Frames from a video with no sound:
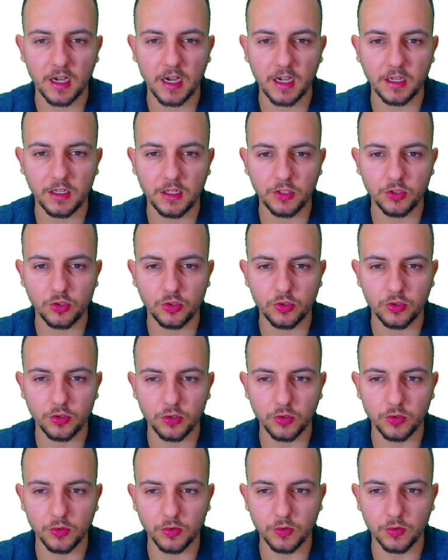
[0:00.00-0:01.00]
I need
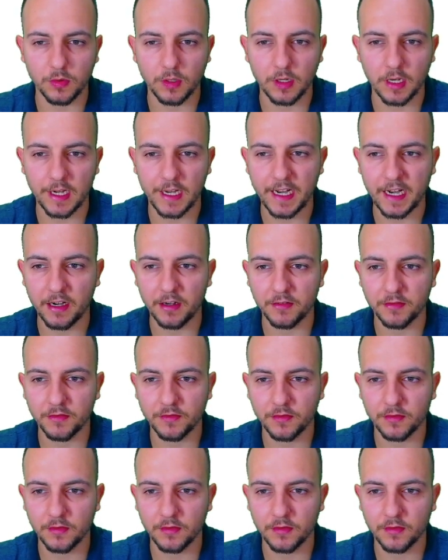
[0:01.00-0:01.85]
to have